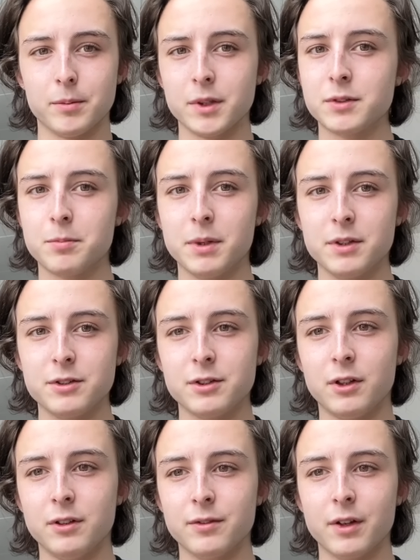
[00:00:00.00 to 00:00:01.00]
that's been
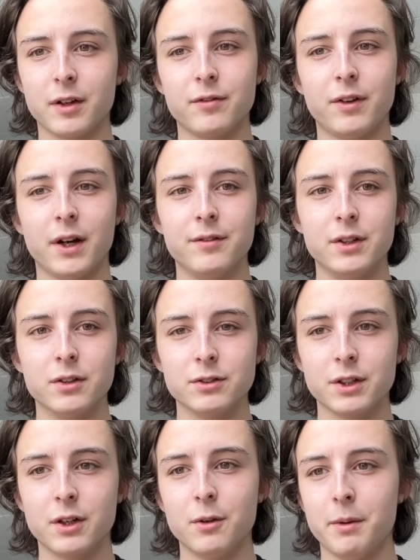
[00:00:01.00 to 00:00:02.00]
solved like 5 years
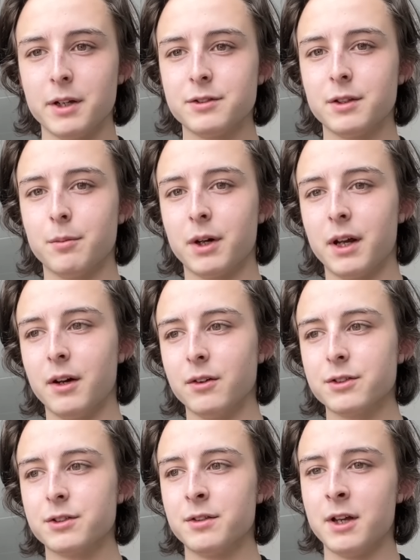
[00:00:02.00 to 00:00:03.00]
ago by someone
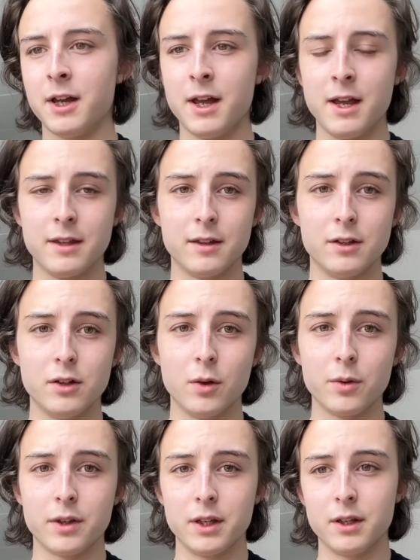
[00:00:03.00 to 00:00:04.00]
else. They know
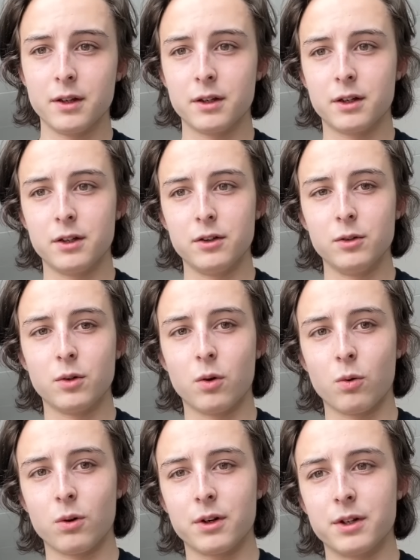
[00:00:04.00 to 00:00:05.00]
the GNU
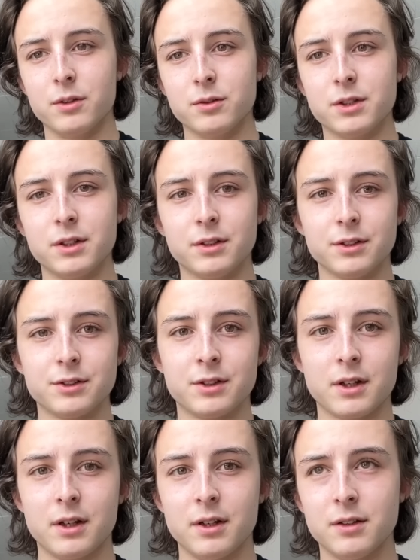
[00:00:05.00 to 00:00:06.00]
core
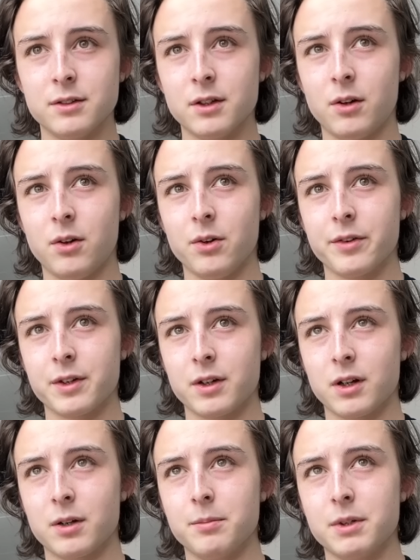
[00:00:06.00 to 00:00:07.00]
utils and all their
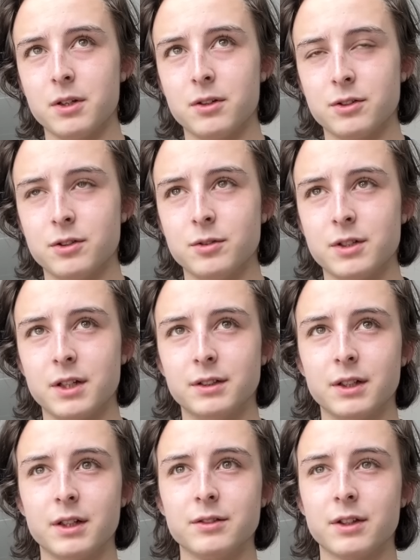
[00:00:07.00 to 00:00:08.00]
computer's
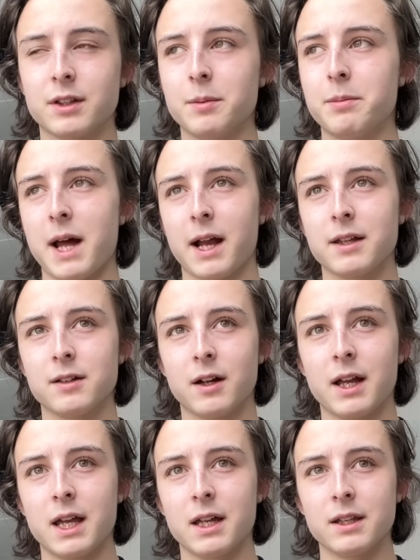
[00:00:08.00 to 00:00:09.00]
utilities like the back of their
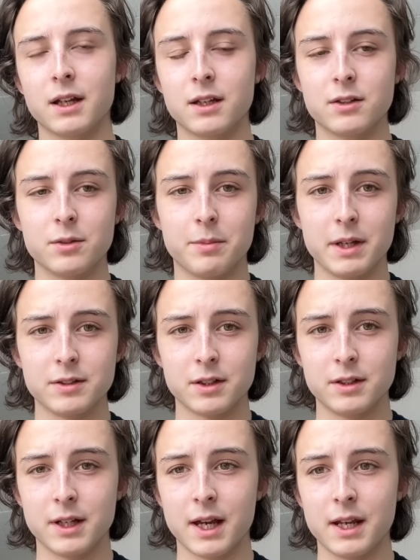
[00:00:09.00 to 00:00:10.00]
hand. They could do
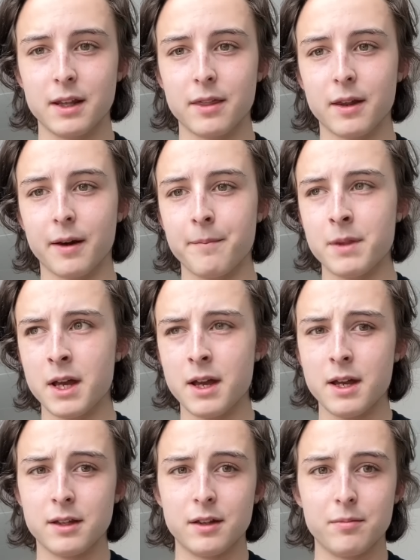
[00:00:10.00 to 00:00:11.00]
basically anything.
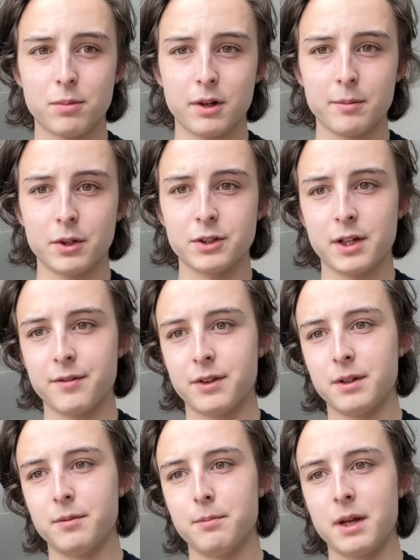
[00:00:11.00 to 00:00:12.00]
They pretty much have
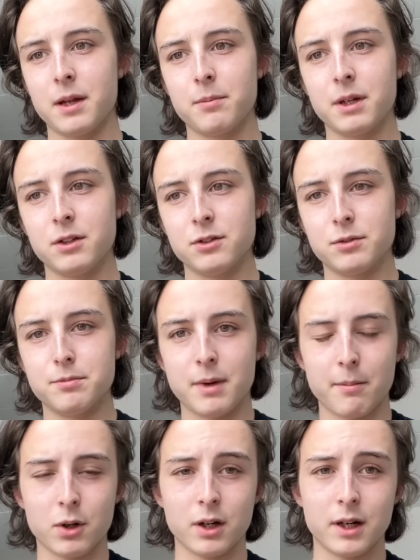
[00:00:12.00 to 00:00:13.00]
the man pages
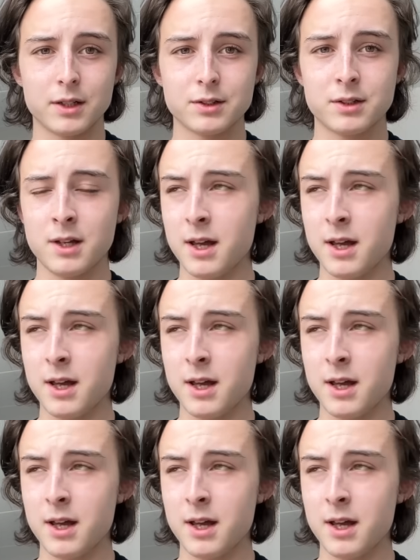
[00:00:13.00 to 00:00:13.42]
memorized.